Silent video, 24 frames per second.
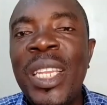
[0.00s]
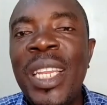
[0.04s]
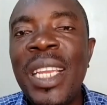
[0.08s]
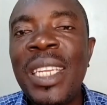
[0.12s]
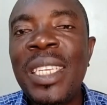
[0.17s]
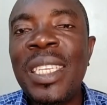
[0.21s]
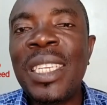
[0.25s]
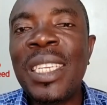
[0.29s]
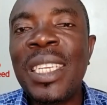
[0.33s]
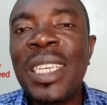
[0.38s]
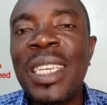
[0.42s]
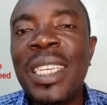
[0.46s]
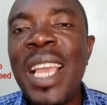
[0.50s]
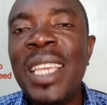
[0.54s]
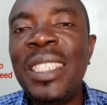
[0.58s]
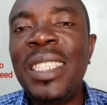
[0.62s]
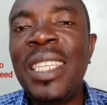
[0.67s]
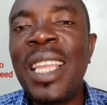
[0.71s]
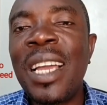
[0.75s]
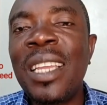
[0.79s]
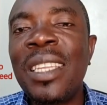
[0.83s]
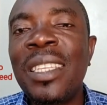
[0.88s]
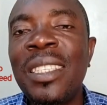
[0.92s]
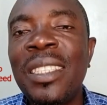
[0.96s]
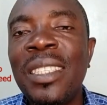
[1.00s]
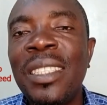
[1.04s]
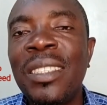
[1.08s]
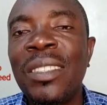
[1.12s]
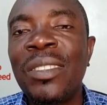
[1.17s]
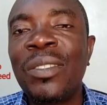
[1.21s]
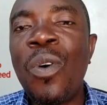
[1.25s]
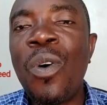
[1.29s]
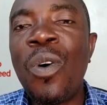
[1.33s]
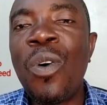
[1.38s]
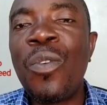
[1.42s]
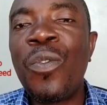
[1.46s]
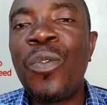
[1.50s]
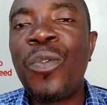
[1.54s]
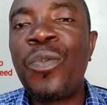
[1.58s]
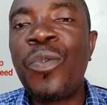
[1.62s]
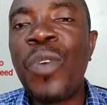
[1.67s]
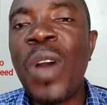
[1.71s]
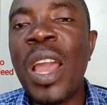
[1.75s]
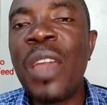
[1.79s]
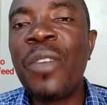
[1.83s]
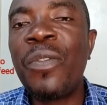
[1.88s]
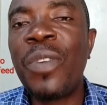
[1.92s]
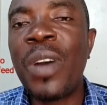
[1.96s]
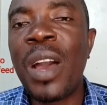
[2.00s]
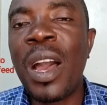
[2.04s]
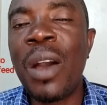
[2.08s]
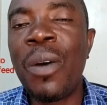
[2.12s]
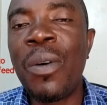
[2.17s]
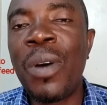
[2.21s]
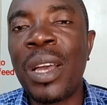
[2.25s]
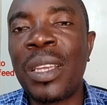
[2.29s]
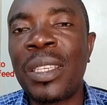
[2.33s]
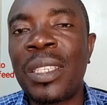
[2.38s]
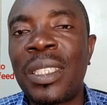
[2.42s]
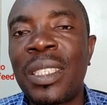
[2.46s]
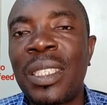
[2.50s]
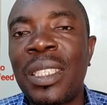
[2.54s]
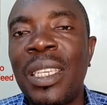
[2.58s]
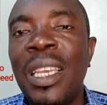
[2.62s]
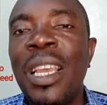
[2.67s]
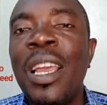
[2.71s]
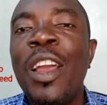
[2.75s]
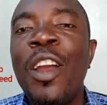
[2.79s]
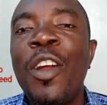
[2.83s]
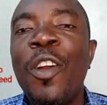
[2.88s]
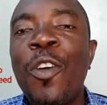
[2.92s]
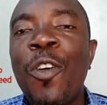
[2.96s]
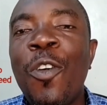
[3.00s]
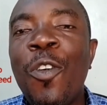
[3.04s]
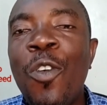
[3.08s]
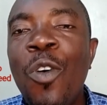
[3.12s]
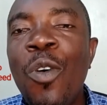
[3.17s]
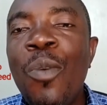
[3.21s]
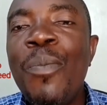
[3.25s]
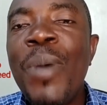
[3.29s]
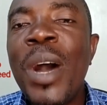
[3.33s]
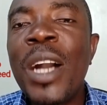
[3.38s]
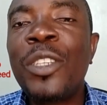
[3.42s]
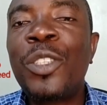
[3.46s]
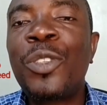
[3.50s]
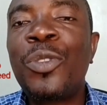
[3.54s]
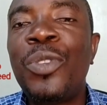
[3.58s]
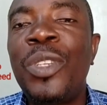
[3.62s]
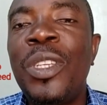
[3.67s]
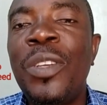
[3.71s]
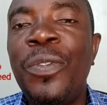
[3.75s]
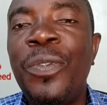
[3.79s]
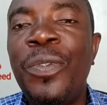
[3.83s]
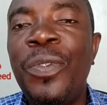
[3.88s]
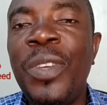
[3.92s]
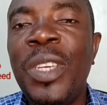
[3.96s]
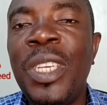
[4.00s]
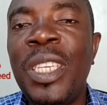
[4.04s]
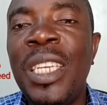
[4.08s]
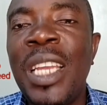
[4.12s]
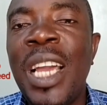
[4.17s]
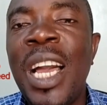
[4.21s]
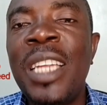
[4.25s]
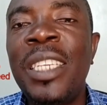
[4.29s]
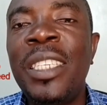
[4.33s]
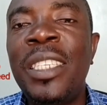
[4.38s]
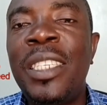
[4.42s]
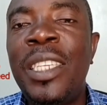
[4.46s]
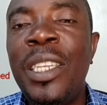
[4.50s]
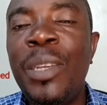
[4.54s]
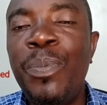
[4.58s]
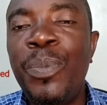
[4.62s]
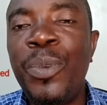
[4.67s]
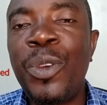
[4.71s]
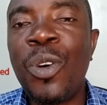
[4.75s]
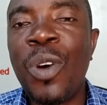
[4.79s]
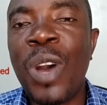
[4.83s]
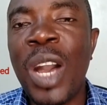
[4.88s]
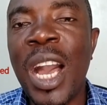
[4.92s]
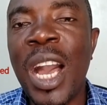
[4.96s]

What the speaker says: within less than 4-5 hours, go back to the feed and dip